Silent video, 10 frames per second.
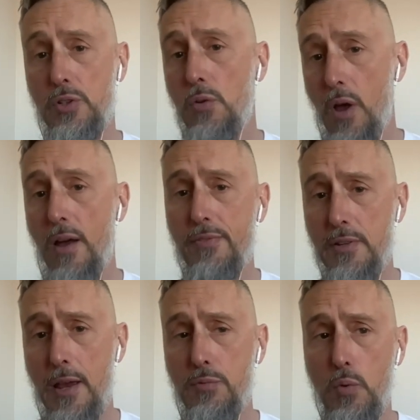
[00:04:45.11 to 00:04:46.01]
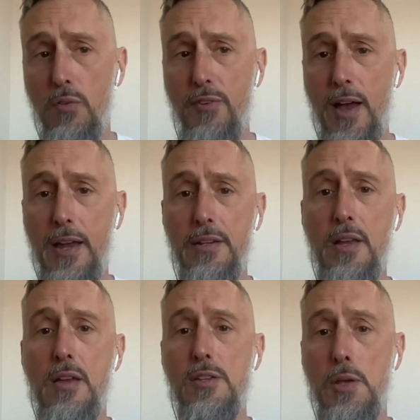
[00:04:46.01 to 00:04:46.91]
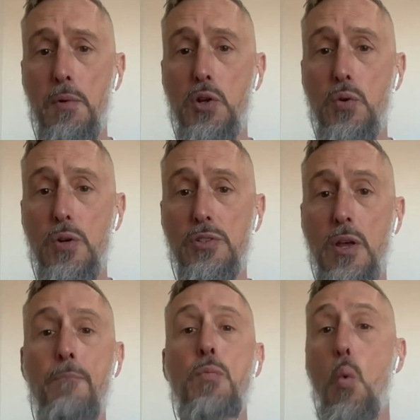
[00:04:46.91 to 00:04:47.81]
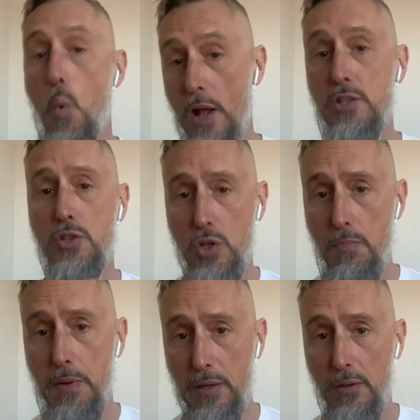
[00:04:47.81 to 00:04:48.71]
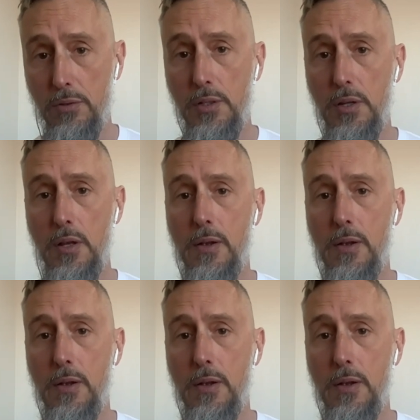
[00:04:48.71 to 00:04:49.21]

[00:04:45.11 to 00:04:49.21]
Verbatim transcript: So oftentimes we'll find someone who is wants to build